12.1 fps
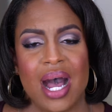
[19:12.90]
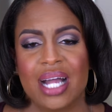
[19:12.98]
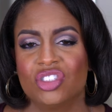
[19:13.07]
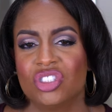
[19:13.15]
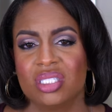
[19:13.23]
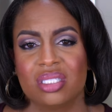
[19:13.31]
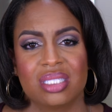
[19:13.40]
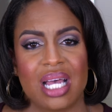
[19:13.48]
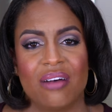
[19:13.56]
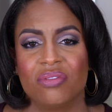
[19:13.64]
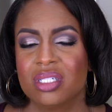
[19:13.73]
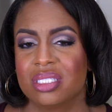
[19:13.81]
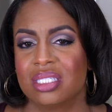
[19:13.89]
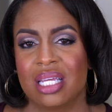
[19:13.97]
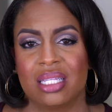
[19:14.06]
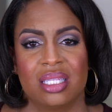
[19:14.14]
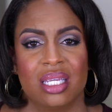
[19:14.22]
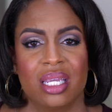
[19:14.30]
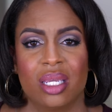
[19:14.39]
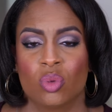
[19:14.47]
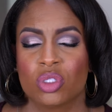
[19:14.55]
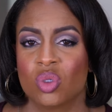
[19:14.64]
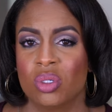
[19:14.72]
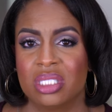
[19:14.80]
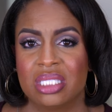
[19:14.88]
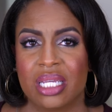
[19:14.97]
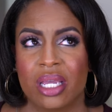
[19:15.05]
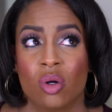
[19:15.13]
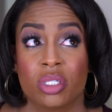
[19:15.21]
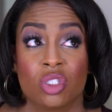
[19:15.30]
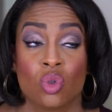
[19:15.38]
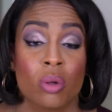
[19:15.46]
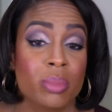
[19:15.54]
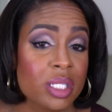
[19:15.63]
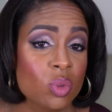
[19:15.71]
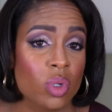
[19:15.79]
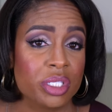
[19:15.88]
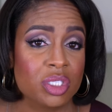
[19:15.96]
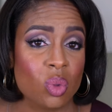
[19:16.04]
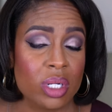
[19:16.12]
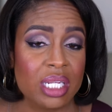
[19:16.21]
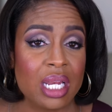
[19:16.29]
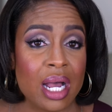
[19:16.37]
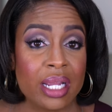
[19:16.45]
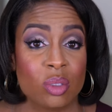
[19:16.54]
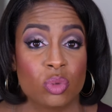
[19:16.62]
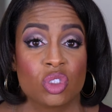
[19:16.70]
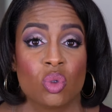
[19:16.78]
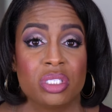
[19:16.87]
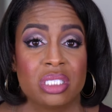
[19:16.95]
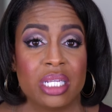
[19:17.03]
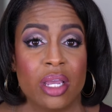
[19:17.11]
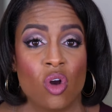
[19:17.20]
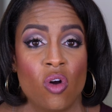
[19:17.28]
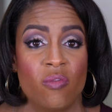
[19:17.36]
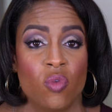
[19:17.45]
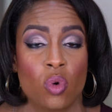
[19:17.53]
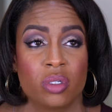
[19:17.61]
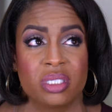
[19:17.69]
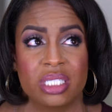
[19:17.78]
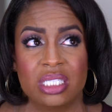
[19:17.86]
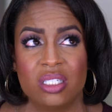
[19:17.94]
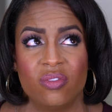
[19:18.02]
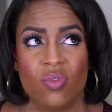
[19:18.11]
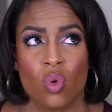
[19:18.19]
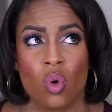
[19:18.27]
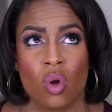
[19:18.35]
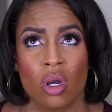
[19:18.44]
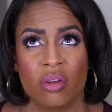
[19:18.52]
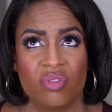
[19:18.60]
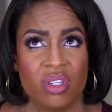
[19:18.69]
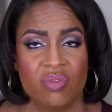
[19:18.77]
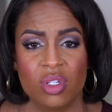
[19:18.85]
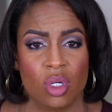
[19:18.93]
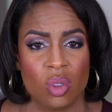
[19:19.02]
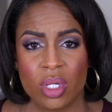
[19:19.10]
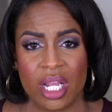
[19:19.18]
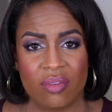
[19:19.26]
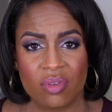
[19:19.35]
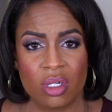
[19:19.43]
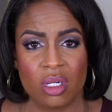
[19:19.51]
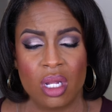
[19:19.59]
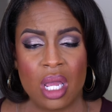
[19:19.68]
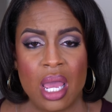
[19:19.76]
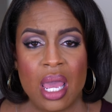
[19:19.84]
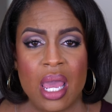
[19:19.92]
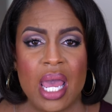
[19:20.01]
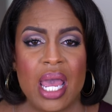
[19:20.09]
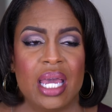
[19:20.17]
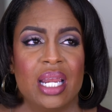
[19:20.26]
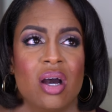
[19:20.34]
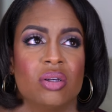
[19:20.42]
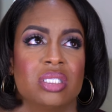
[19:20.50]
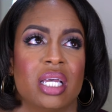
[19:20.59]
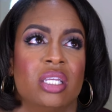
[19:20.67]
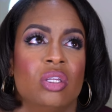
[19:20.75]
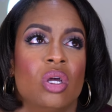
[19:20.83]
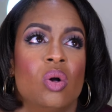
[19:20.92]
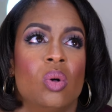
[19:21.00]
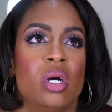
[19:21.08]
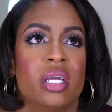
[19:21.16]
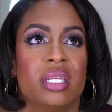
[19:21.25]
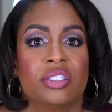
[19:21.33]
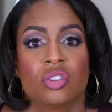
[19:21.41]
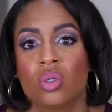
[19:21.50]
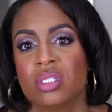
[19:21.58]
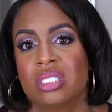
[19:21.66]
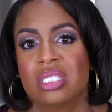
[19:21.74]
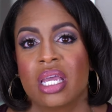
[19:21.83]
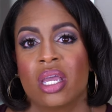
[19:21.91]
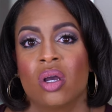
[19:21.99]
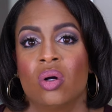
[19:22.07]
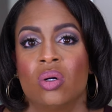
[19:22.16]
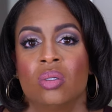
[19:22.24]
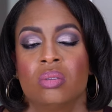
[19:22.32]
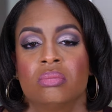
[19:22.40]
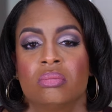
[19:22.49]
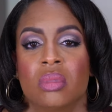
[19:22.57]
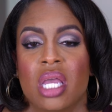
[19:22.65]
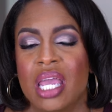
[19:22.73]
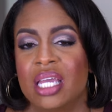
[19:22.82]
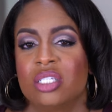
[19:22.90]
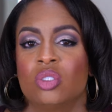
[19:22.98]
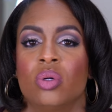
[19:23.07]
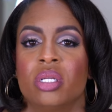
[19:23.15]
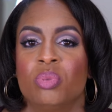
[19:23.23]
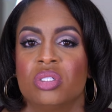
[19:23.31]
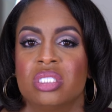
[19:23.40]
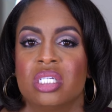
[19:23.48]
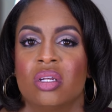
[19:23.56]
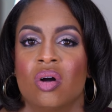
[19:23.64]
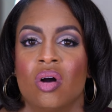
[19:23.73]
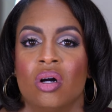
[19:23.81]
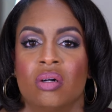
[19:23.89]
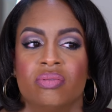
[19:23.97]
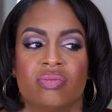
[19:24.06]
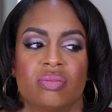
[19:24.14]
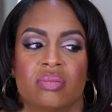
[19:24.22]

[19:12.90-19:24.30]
I just I've looked at that thing. It was on sale. It's normally 129. It was on sale for 64, 50 or whatever. And I was like, "You know what? It's on sale and 20% off."